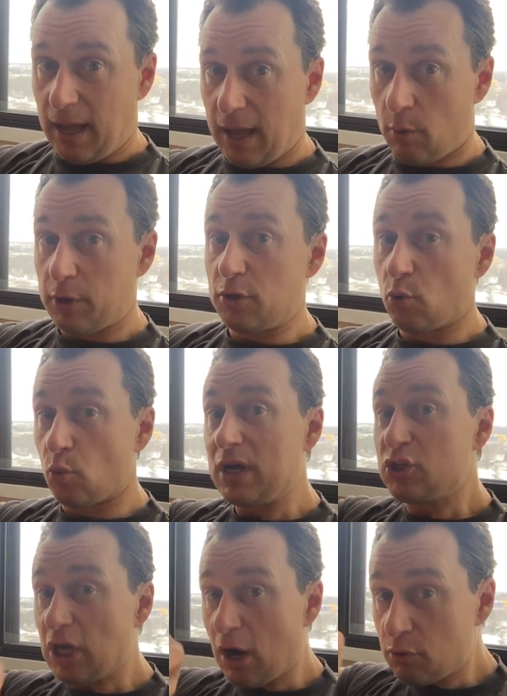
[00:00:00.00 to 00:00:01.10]
And when you
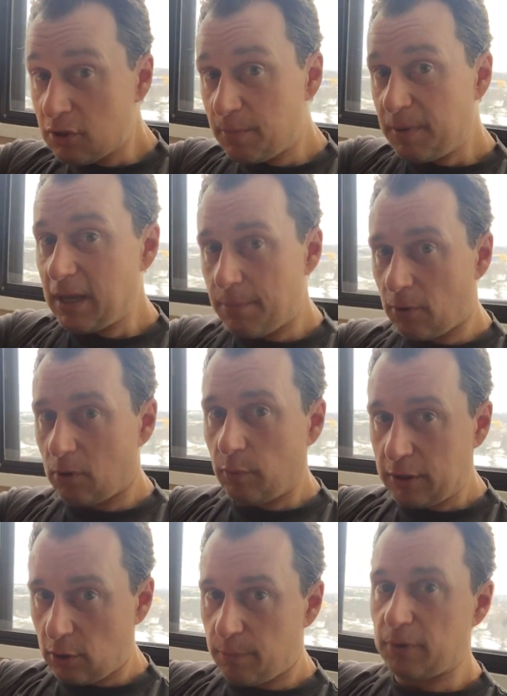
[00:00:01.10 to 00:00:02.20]
reach out to people,
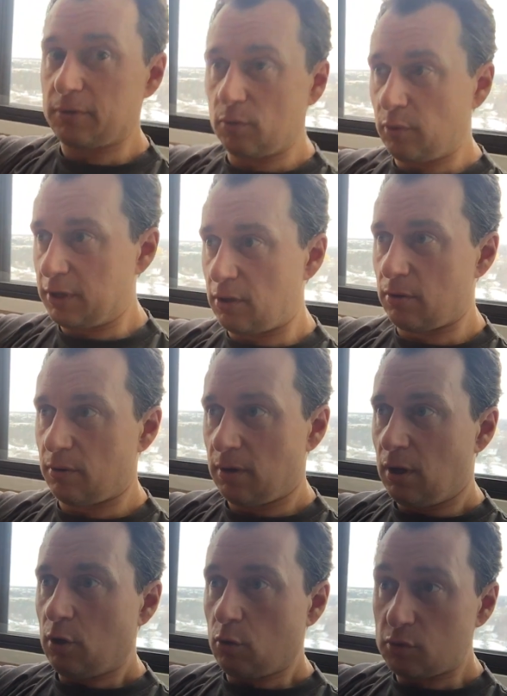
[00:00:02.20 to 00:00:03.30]
when you
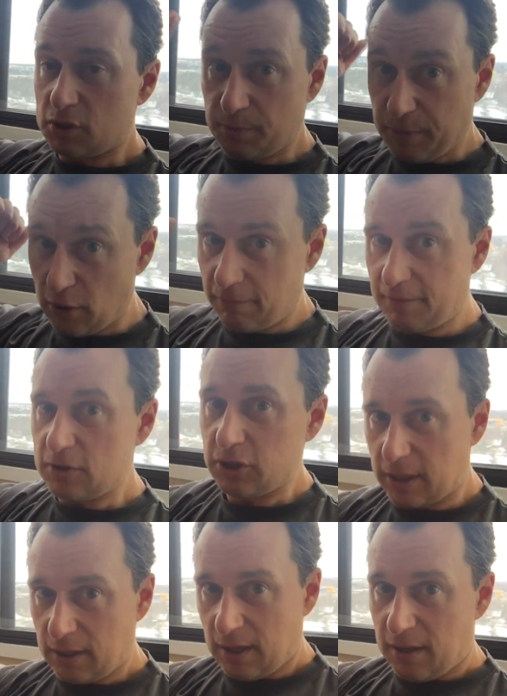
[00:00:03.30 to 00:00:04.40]
go
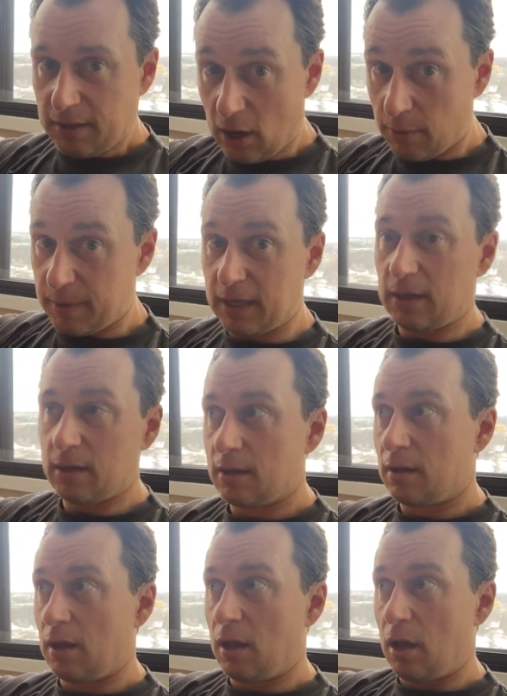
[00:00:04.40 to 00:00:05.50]
spearfishing, that'll be
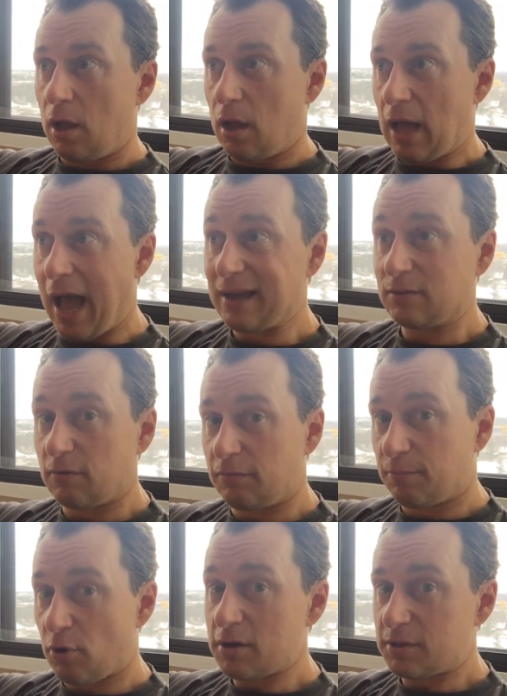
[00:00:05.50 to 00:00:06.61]

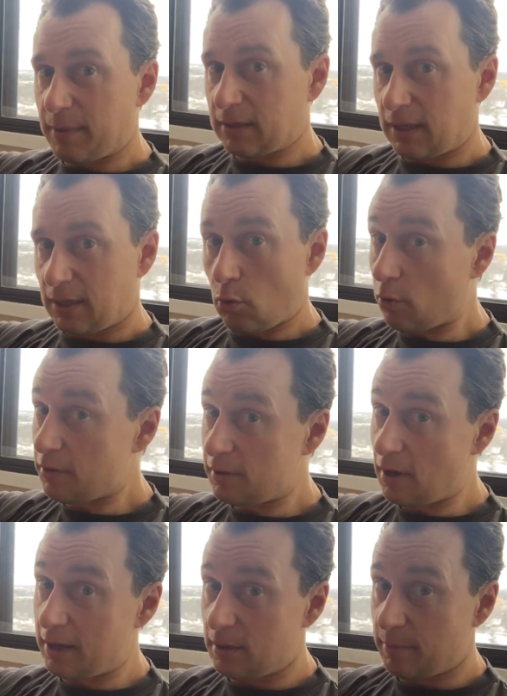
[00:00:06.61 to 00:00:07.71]
active prospecting, or the
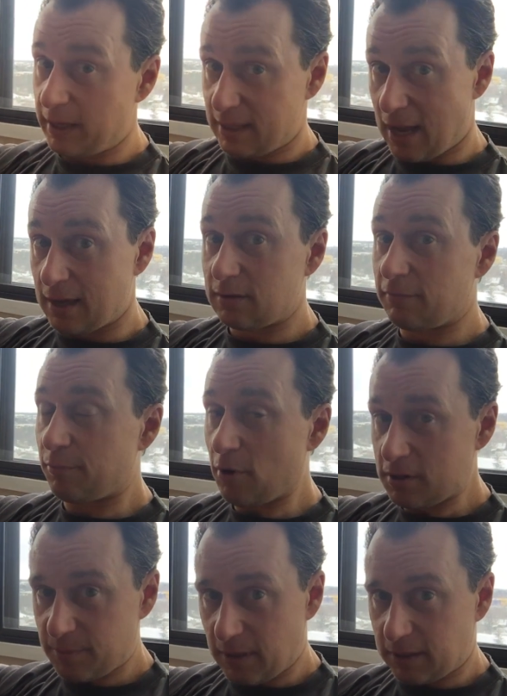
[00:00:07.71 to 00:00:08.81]
Dynamite, active
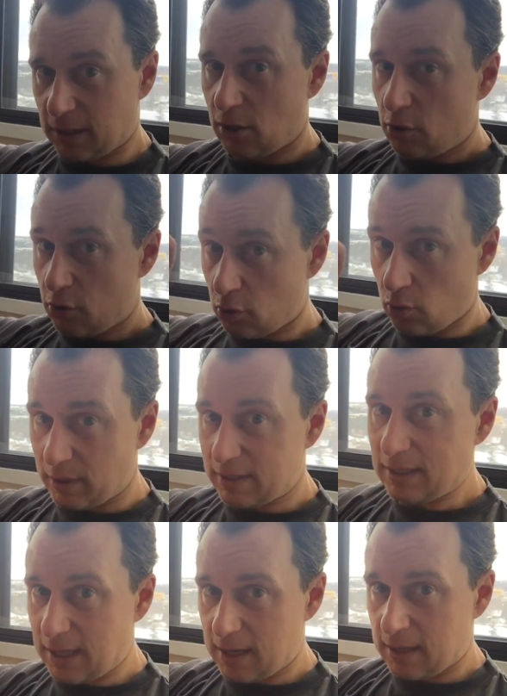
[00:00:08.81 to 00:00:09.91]
prospecting. You're going
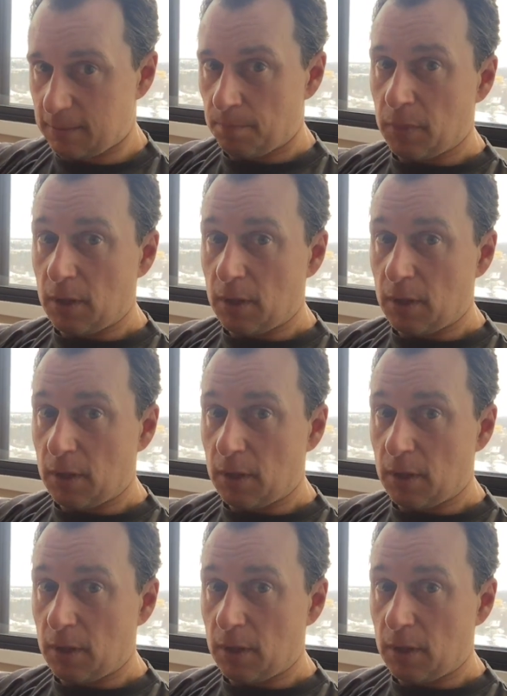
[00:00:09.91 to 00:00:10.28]
to get it.